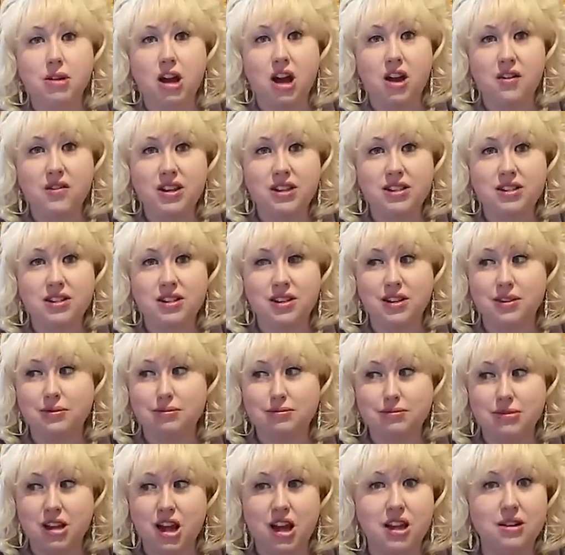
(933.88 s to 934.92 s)
obviously
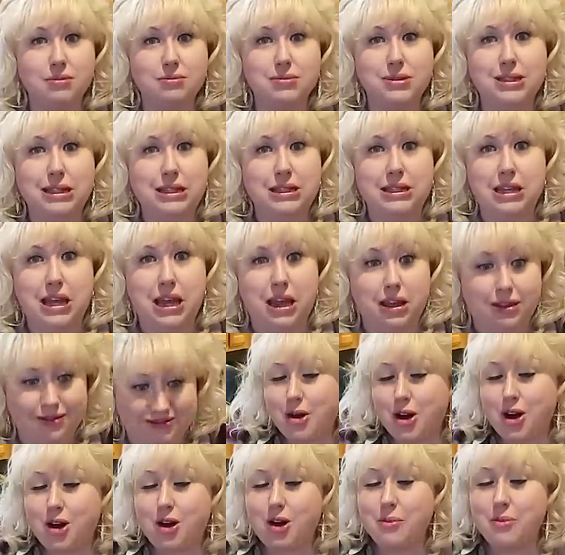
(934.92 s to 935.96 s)
not today.
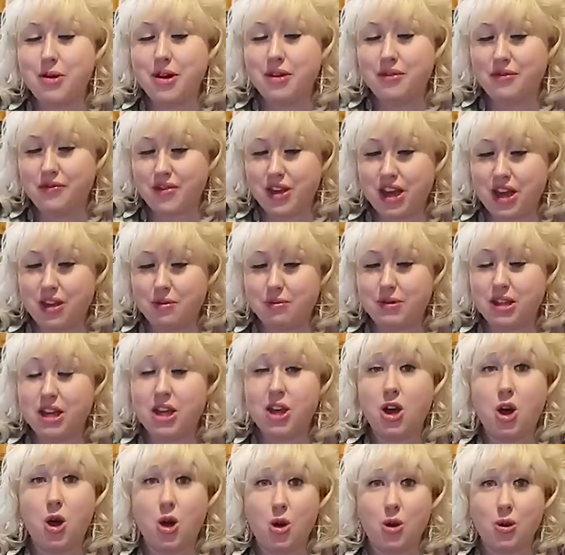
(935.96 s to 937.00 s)
Home,
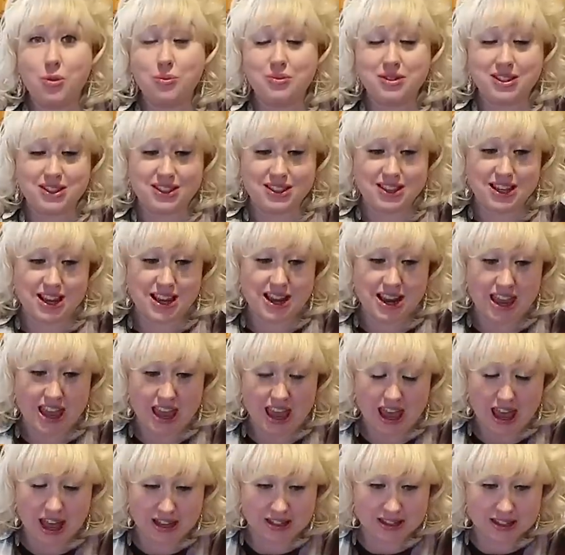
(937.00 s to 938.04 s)
family, homestead
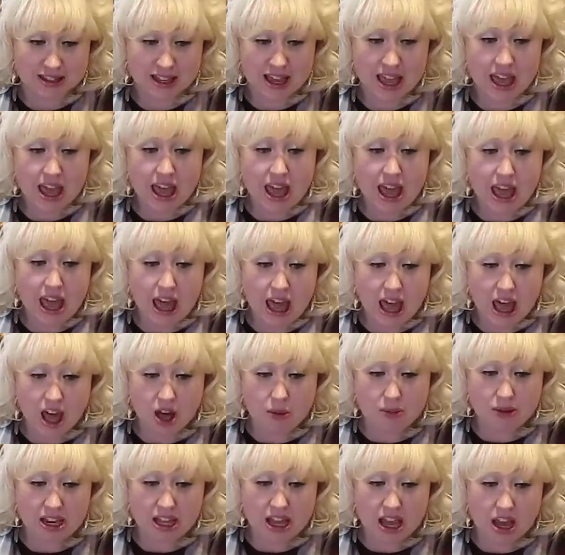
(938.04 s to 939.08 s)
ask,
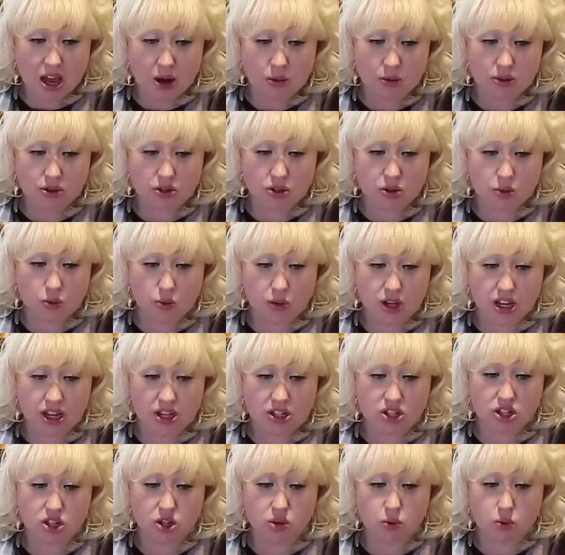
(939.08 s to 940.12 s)
how many hours a
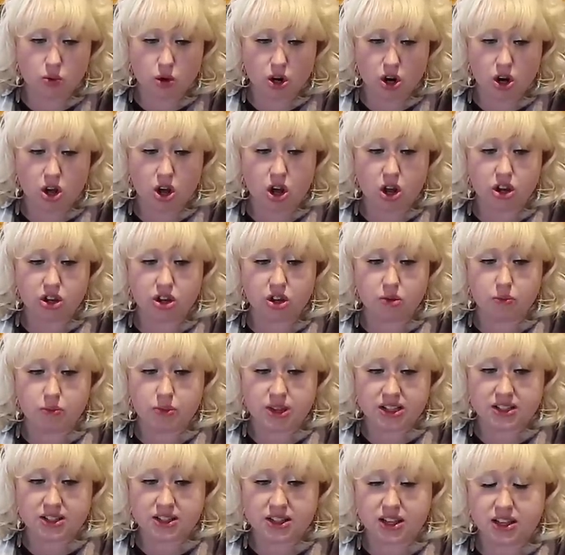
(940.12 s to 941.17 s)
week do you work on your
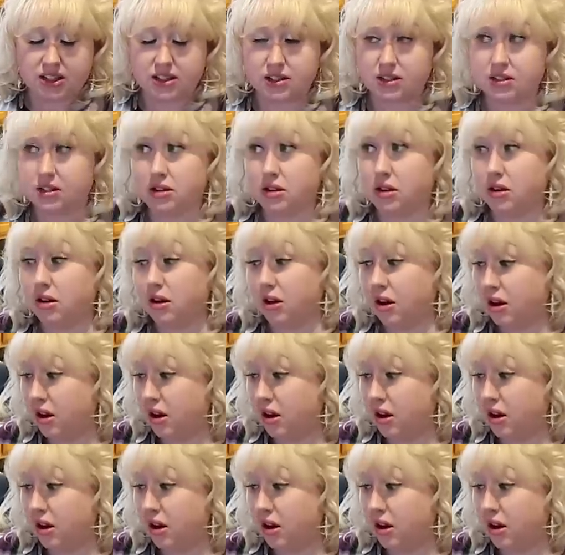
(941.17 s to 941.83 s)
business?